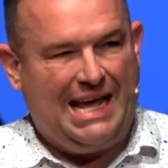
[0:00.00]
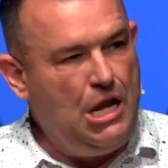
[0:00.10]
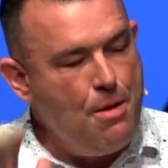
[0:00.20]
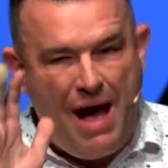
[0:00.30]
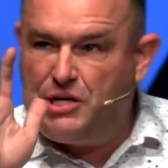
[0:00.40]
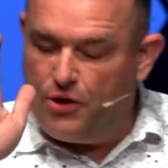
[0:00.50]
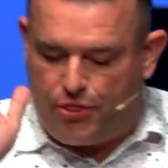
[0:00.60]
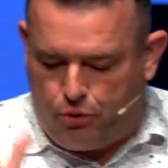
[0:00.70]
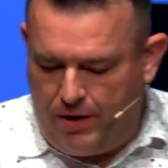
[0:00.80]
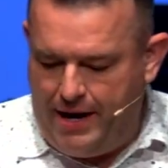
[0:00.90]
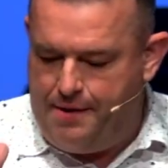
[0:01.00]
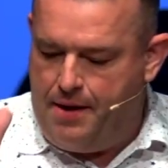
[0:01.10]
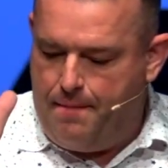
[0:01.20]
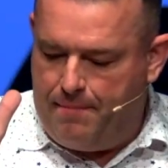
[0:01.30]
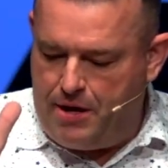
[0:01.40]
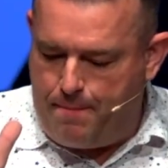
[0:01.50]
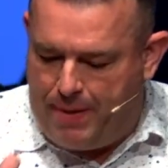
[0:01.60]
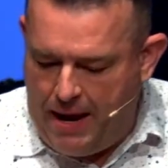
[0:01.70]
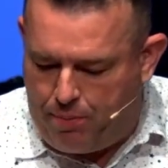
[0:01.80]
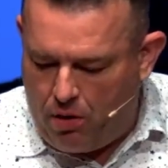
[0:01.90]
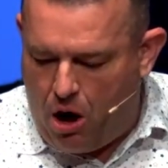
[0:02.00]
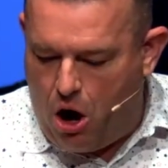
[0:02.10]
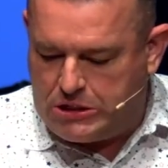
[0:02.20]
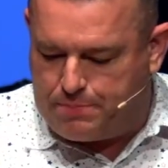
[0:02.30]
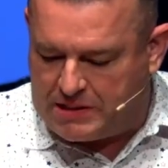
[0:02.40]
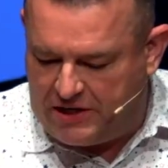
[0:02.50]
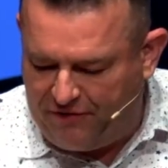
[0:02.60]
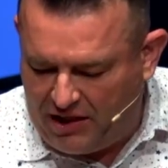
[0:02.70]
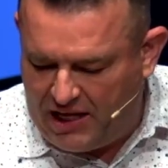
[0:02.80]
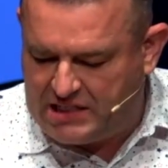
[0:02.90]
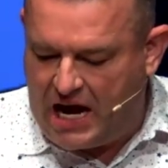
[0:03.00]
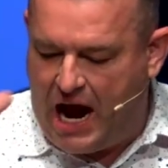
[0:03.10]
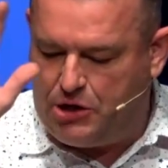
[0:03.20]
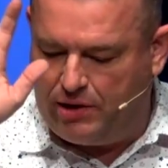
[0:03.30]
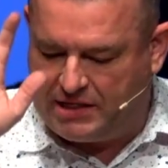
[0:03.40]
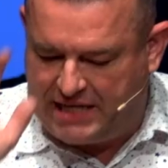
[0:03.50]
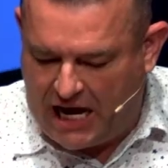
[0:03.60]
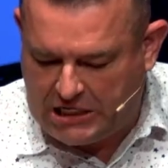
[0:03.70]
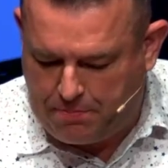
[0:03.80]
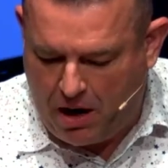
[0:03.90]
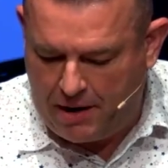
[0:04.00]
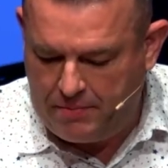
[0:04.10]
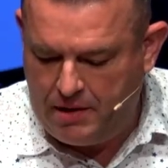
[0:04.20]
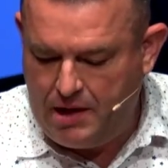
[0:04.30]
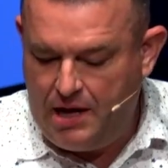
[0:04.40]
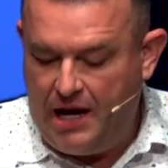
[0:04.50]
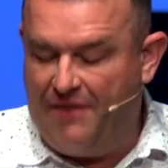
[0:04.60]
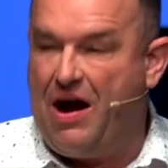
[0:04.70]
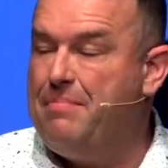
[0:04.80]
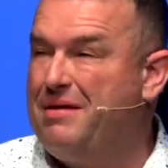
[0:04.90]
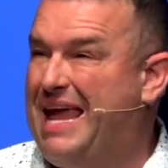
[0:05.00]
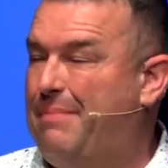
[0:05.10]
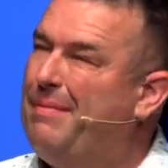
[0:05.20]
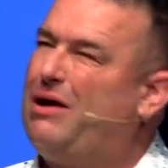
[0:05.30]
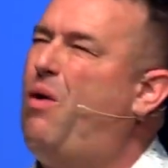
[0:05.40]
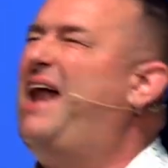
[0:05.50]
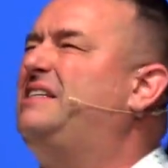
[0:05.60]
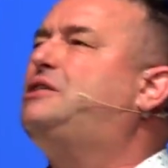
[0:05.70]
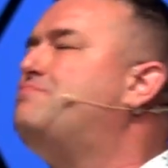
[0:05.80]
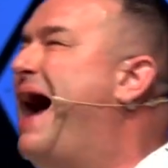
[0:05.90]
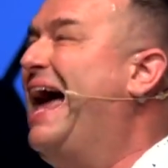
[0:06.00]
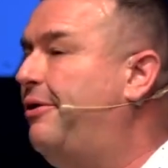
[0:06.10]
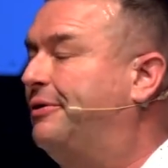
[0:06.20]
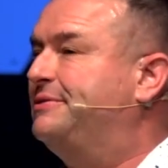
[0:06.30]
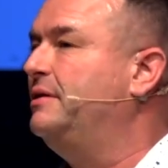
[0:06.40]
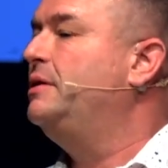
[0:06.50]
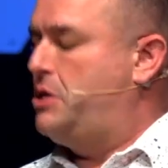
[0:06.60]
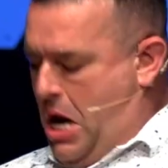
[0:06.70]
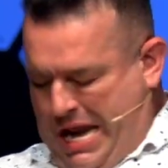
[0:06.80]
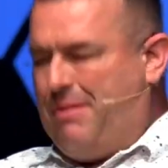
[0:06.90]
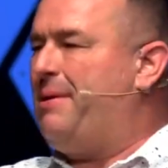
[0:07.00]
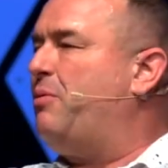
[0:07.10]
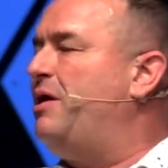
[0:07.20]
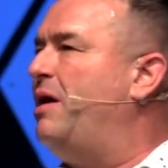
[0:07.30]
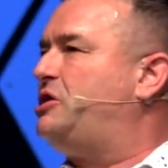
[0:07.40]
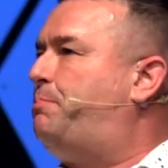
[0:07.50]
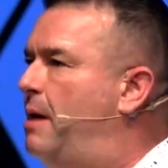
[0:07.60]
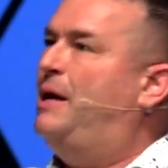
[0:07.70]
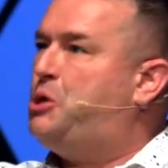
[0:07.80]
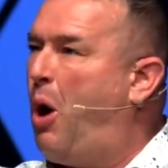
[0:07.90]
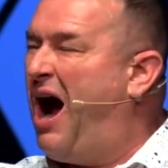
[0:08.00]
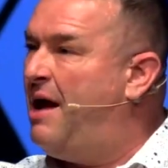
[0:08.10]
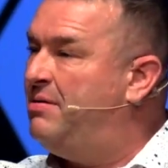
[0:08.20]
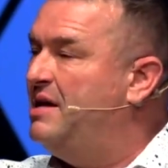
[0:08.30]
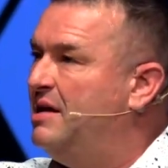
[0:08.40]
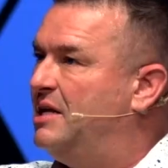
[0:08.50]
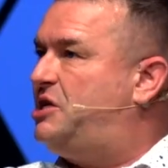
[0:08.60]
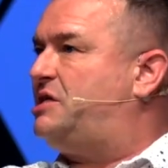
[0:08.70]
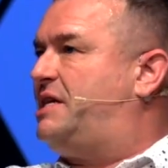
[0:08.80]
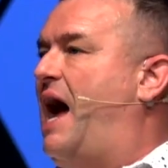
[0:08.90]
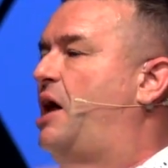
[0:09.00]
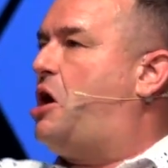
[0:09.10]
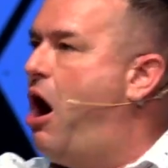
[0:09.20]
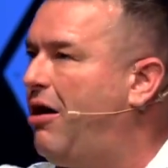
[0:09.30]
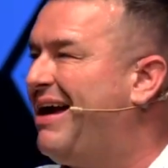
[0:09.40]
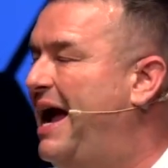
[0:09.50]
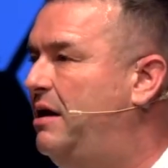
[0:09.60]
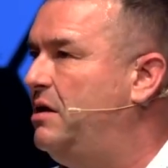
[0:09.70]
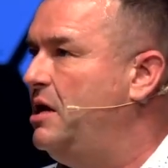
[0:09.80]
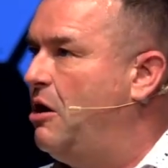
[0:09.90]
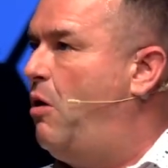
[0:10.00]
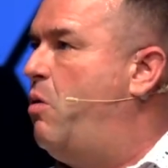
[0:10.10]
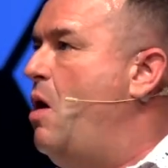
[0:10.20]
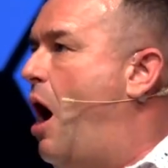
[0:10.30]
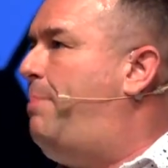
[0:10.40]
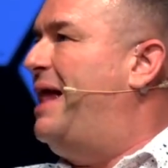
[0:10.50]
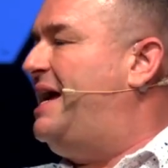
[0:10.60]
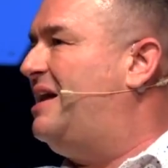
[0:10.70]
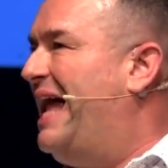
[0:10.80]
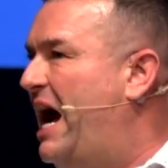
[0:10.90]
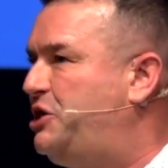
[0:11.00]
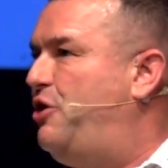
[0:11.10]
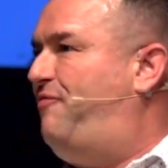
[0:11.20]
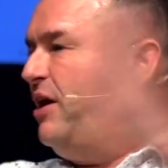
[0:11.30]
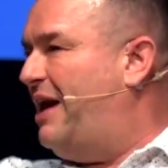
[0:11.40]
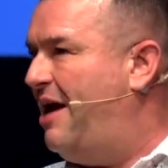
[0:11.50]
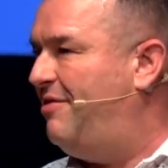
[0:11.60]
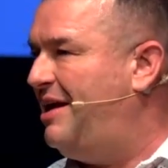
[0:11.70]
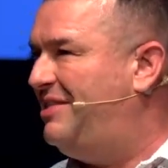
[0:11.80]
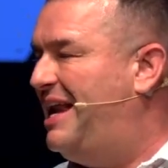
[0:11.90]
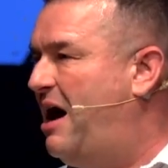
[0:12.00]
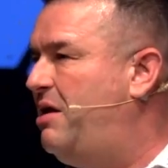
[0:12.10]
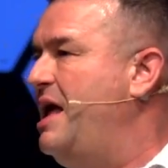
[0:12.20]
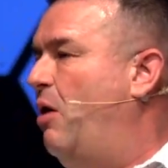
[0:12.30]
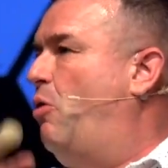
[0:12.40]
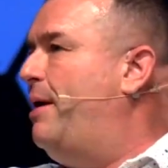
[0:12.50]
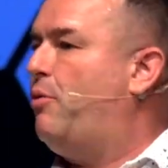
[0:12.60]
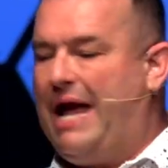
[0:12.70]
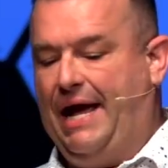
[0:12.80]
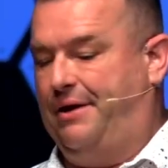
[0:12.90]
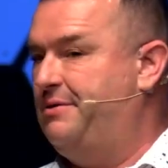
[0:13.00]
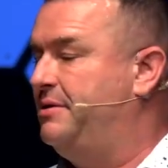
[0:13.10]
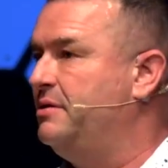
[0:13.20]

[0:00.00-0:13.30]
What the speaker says: Can you imagine 3 million people all specifically assigned to an exact spot? If I'm in the camp, I'm like, why does this matter? You know what I mean? You want to just put me in a tribe. Let's just kind of congregate. I'll play Clash. You figure everything out, and we'll be okay.